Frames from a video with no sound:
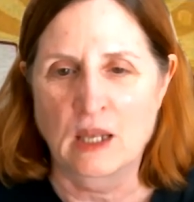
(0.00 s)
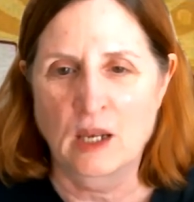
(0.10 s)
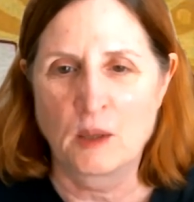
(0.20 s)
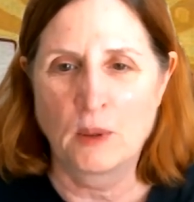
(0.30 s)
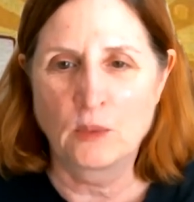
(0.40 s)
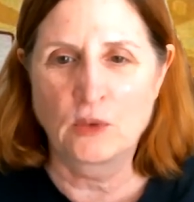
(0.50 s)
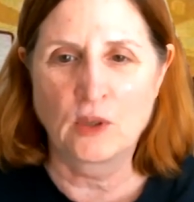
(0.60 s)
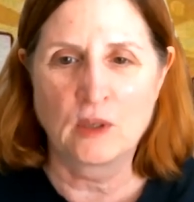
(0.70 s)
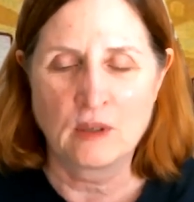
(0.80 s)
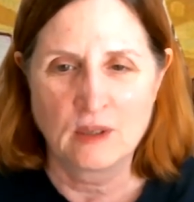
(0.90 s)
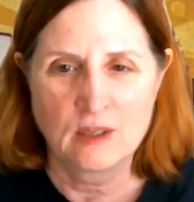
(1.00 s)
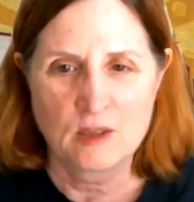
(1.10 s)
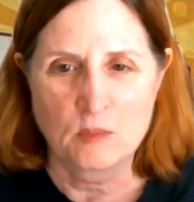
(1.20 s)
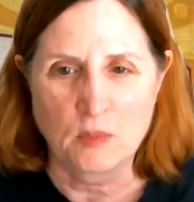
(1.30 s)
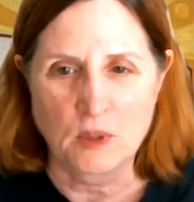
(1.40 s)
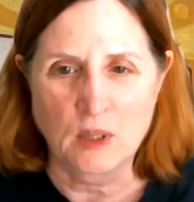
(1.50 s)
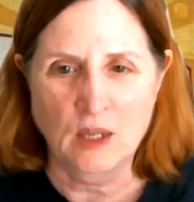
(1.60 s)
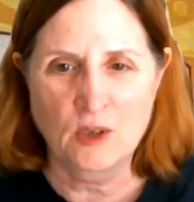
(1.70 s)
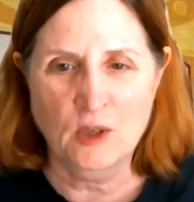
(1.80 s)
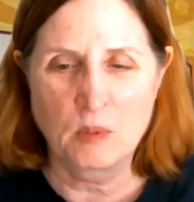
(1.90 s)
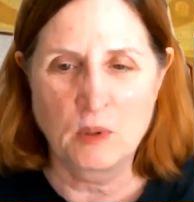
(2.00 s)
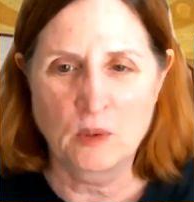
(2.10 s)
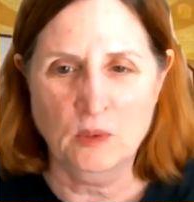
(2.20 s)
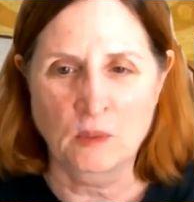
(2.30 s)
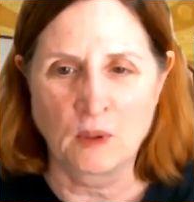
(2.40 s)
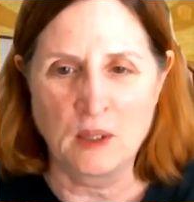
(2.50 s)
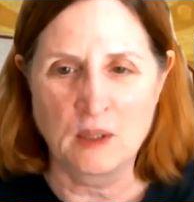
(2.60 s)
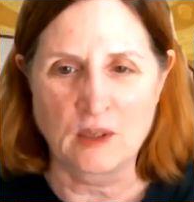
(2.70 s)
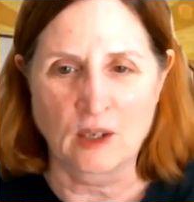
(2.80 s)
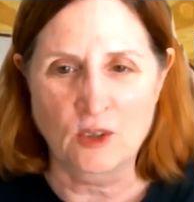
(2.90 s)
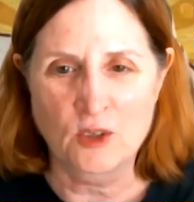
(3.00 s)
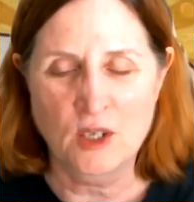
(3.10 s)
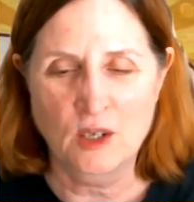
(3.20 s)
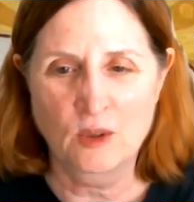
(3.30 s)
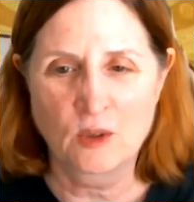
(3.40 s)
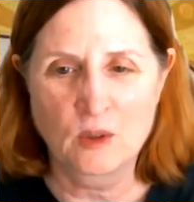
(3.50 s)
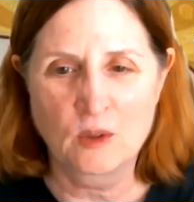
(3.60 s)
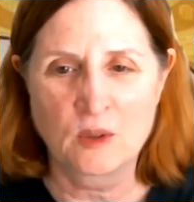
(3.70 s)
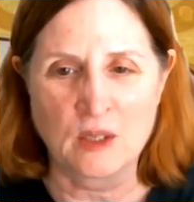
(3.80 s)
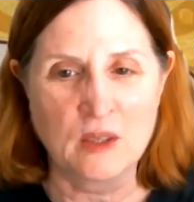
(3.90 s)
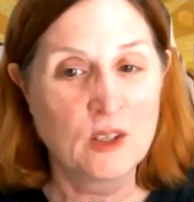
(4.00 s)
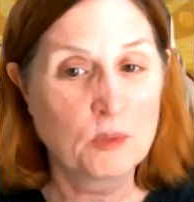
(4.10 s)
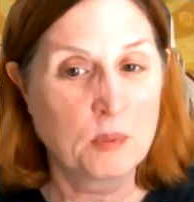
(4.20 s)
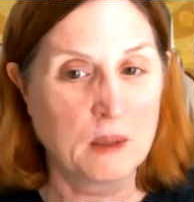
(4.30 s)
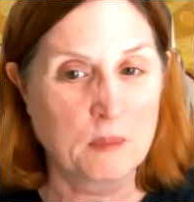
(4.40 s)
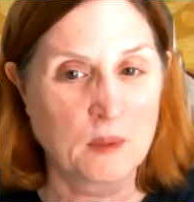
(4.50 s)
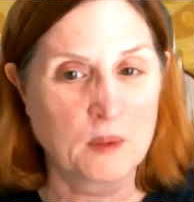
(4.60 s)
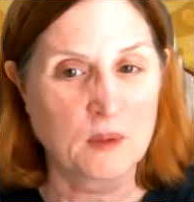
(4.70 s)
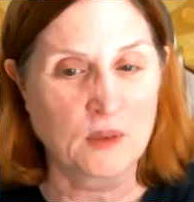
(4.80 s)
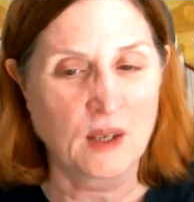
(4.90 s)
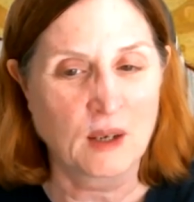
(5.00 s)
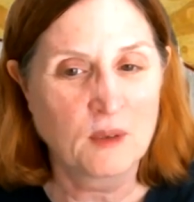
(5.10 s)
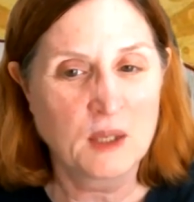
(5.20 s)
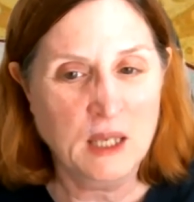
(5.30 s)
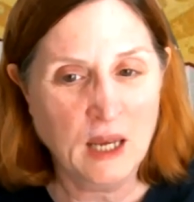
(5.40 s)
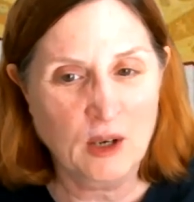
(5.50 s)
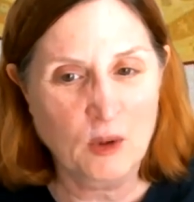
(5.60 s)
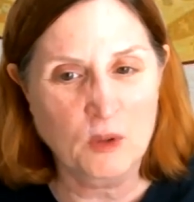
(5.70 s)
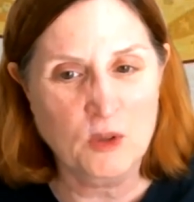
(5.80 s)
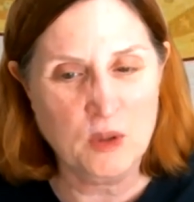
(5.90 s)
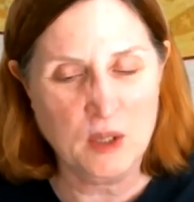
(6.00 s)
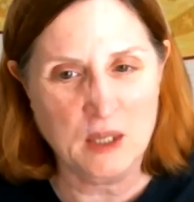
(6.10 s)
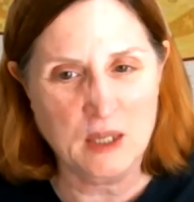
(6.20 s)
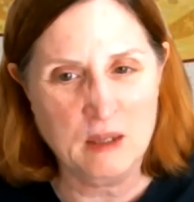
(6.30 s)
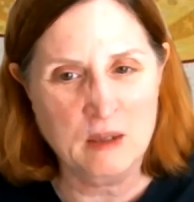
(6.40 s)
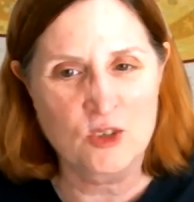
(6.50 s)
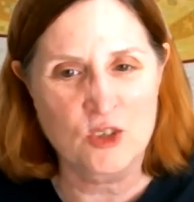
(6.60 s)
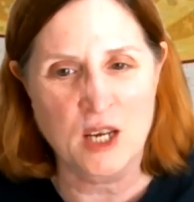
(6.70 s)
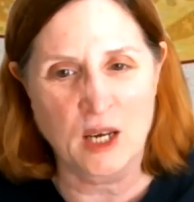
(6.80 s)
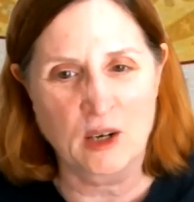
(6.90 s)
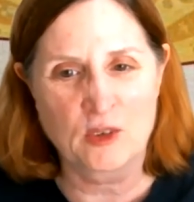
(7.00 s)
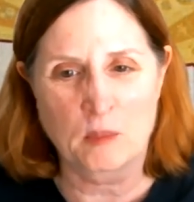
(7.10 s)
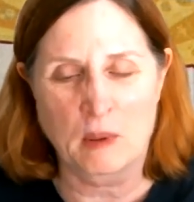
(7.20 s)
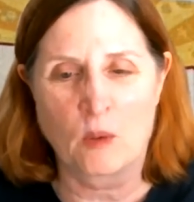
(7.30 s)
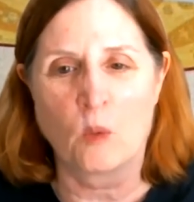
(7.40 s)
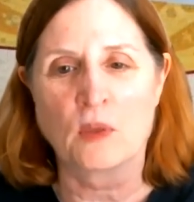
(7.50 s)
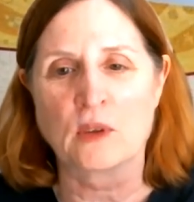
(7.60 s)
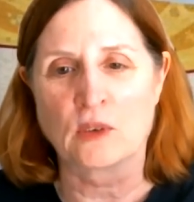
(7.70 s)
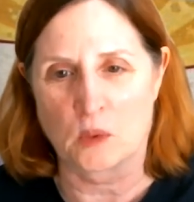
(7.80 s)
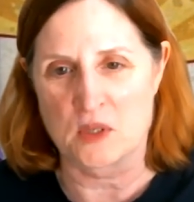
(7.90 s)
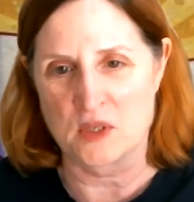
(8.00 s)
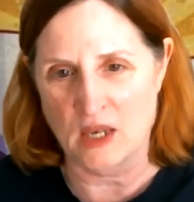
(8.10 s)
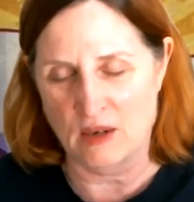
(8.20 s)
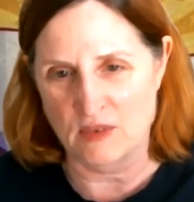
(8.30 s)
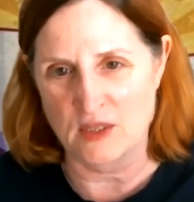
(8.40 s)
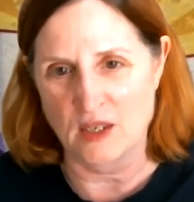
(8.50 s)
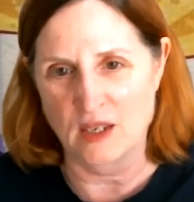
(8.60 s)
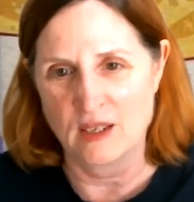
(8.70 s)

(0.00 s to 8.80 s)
that on a Post-it, put it on your computer screen. Dr. Cheryl in this paper does not really care what you think. She cares about what the sources have to say.